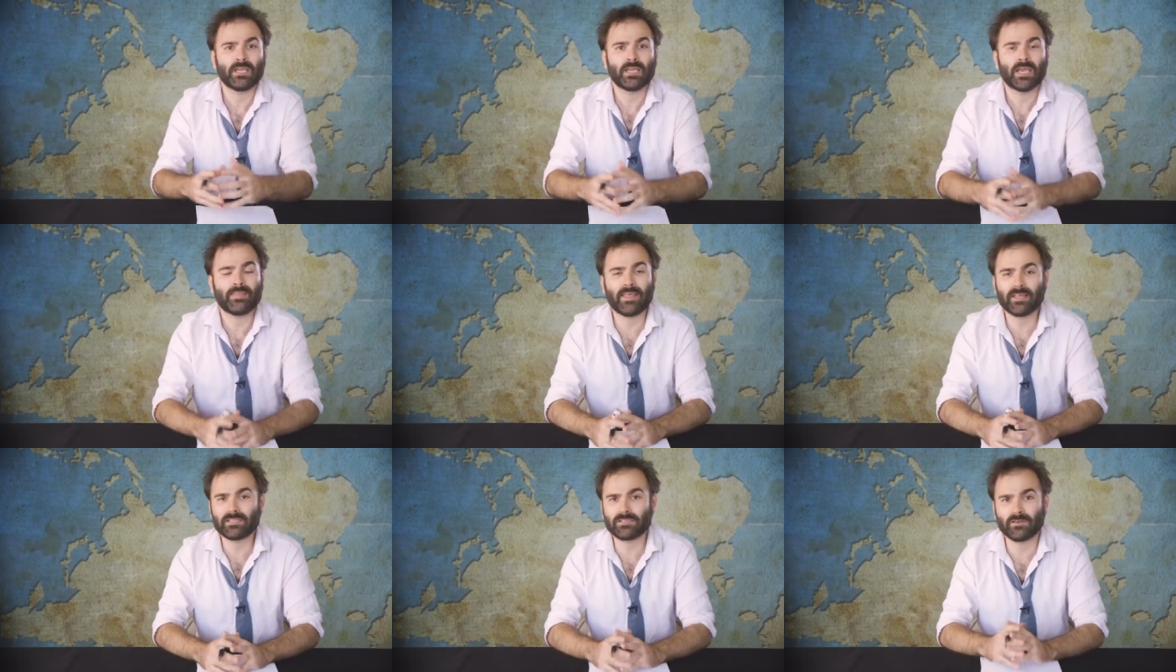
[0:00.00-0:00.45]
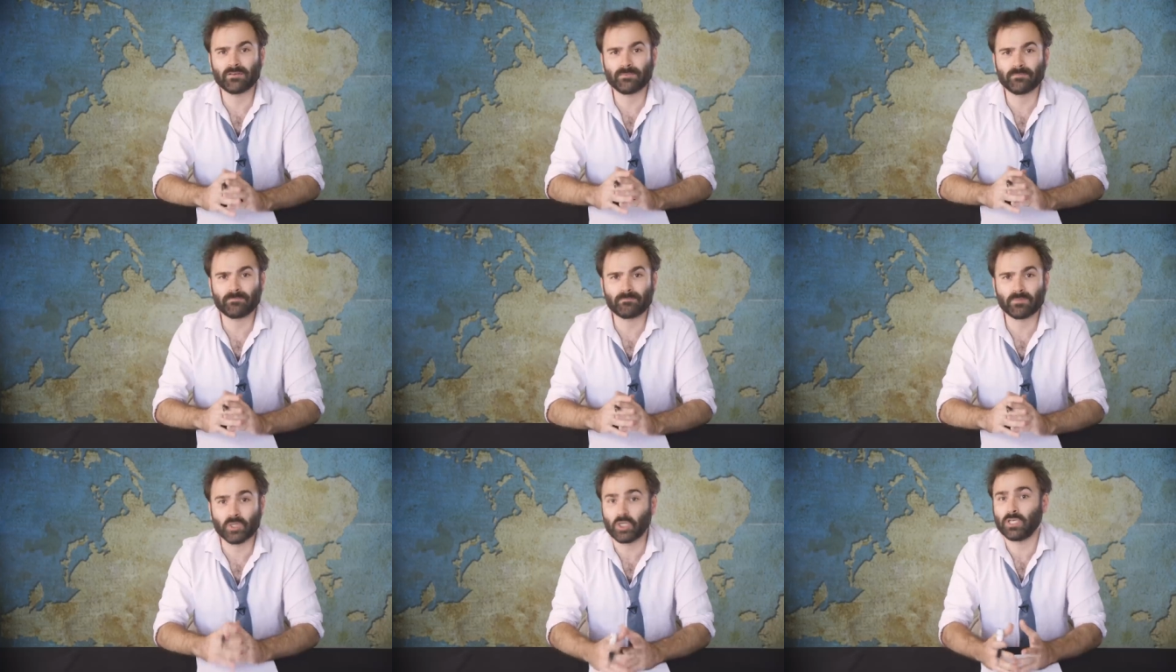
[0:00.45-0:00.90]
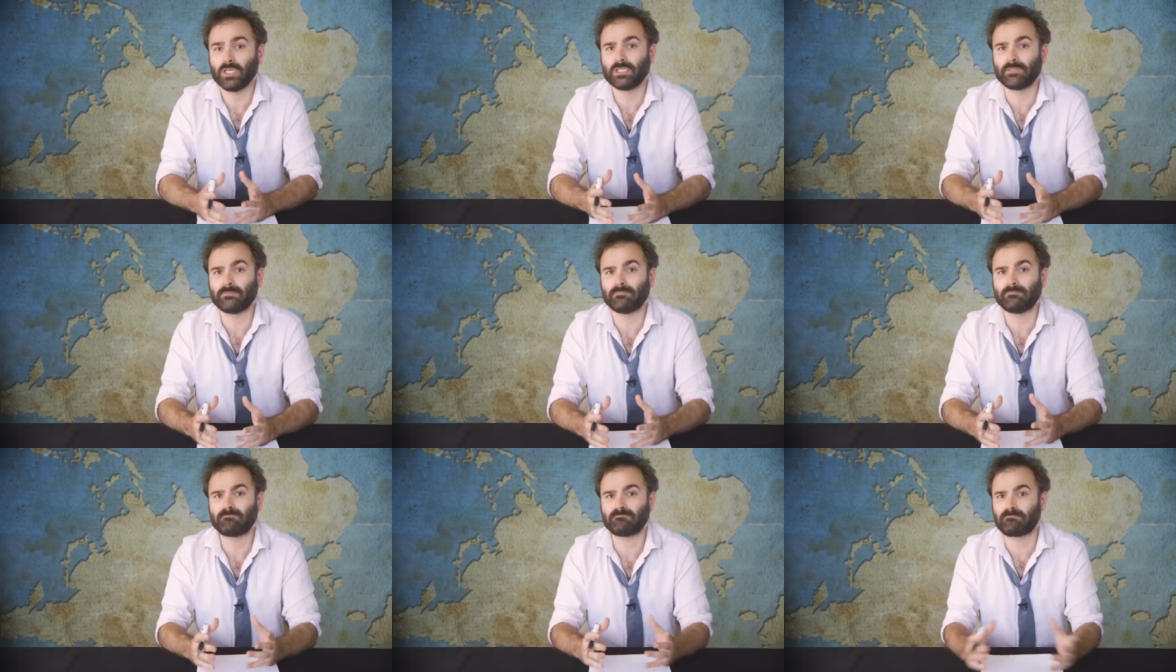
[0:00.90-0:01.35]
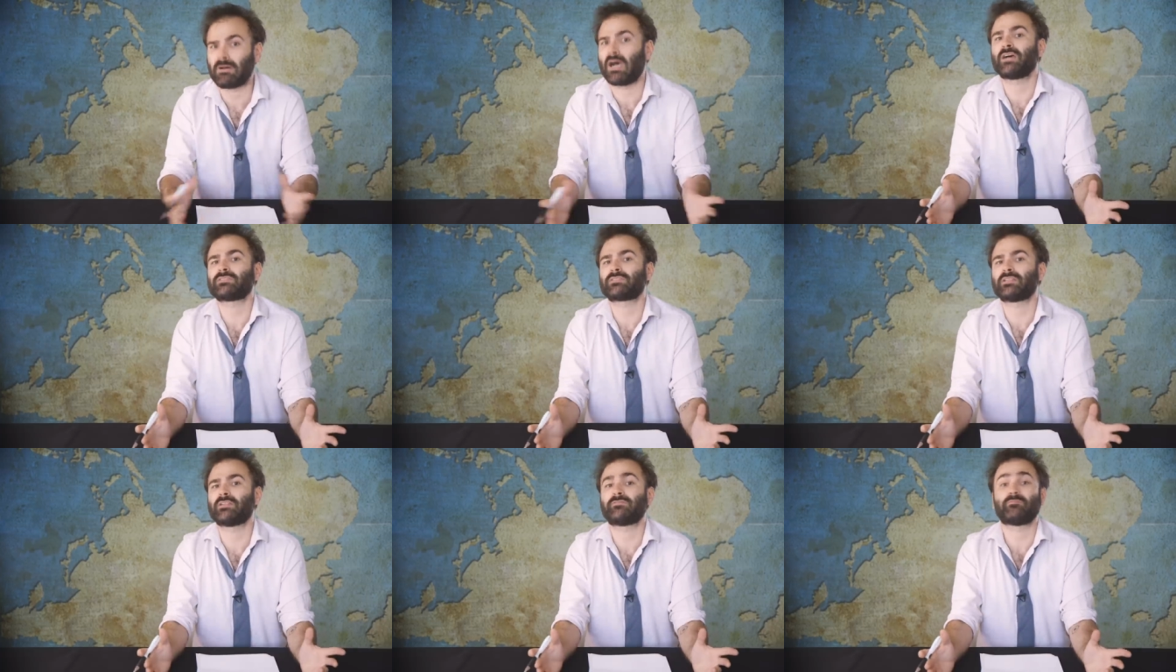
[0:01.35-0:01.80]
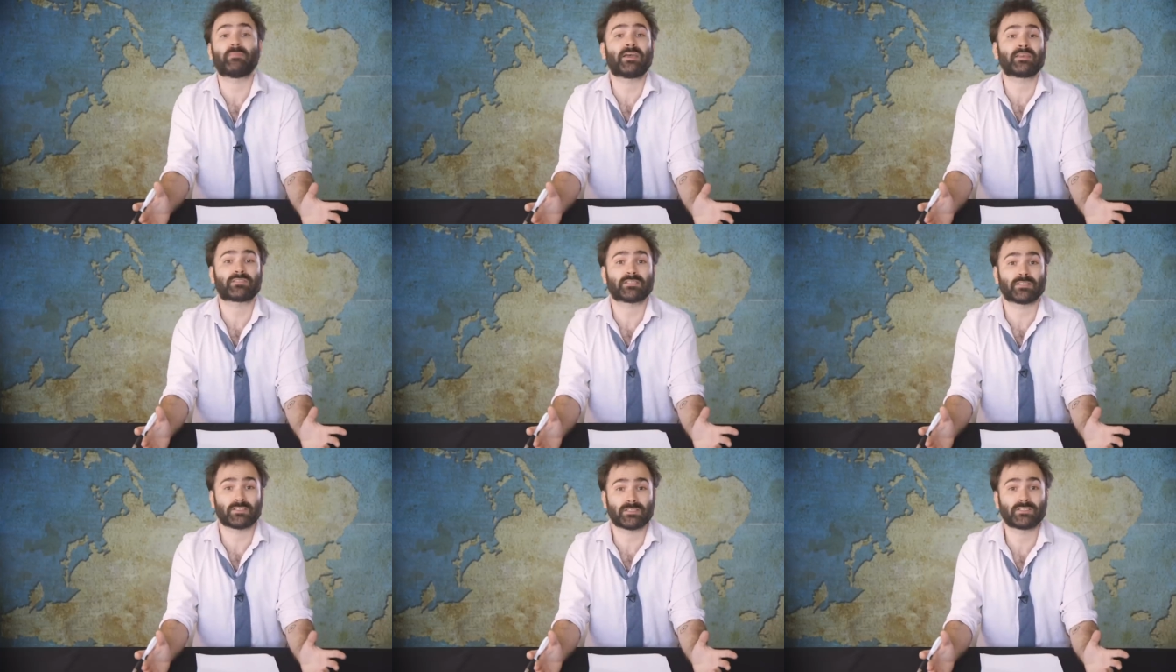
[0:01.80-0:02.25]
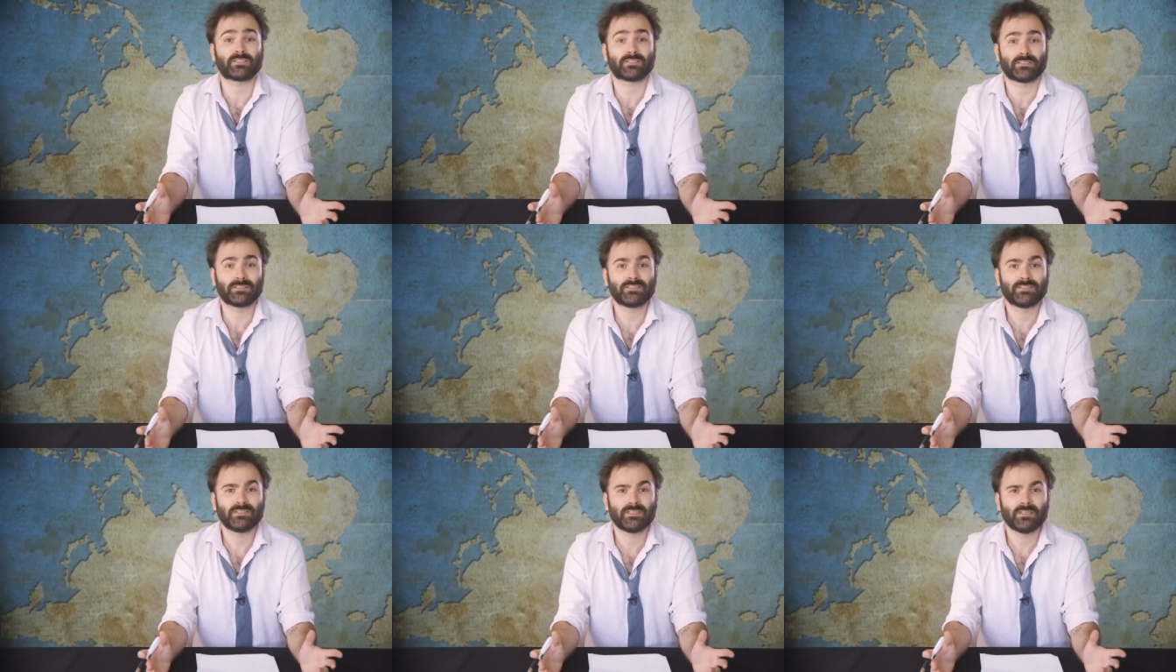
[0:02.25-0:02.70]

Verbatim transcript: And that's a good, positive message.